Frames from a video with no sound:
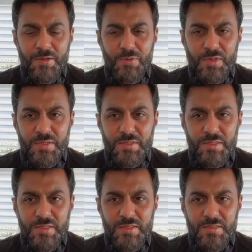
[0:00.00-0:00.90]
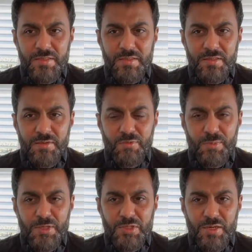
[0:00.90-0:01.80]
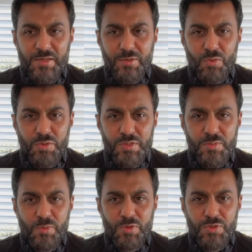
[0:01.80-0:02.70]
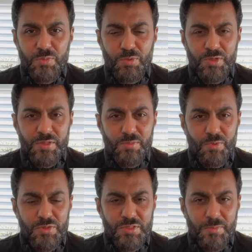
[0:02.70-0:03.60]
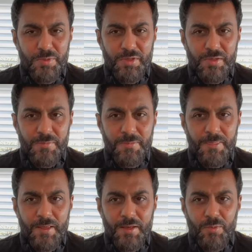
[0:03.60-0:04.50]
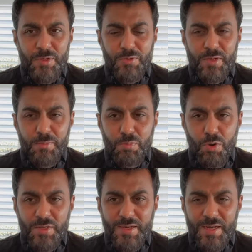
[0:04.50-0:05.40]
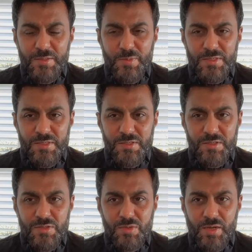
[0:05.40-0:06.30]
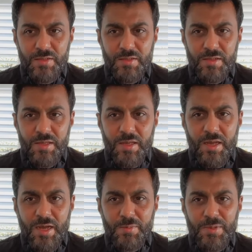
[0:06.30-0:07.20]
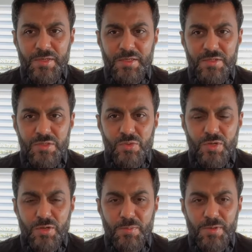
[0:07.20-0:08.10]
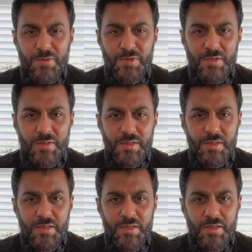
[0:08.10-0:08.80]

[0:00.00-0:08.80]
You can see certain information like notice boards or bulletin boards up here, where you can broadcast messages to either admin, teacher, student, or parent.